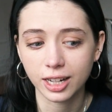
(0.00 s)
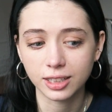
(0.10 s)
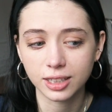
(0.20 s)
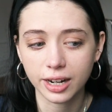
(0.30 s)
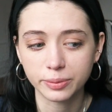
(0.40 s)

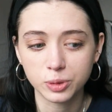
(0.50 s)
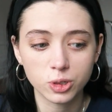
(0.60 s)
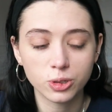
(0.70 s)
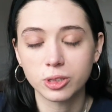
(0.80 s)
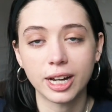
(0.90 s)
and I'm
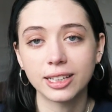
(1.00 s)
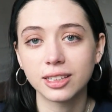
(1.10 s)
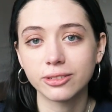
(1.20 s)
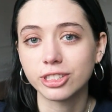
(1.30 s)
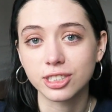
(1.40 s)
so
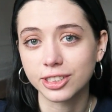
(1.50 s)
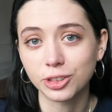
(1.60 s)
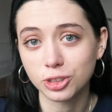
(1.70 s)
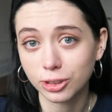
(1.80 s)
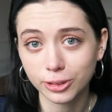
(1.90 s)
glad that we
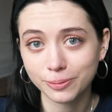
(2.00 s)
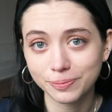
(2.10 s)
still do.